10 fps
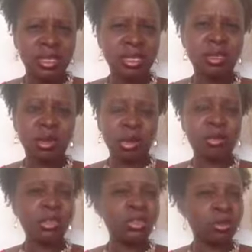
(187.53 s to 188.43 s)
and
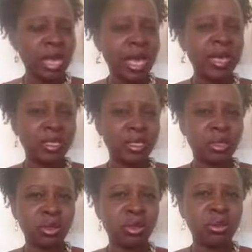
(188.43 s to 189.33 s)
were so kind
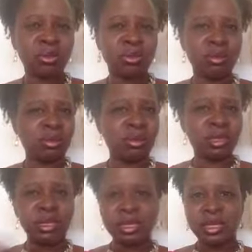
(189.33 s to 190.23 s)
to
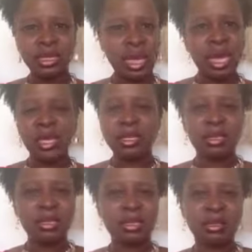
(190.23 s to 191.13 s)
at,
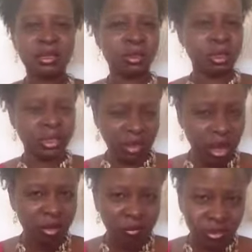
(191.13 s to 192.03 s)
that
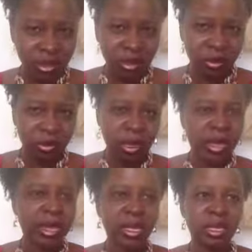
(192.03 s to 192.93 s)
conference that we were
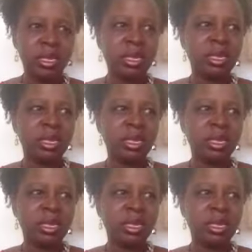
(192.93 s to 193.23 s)
at, and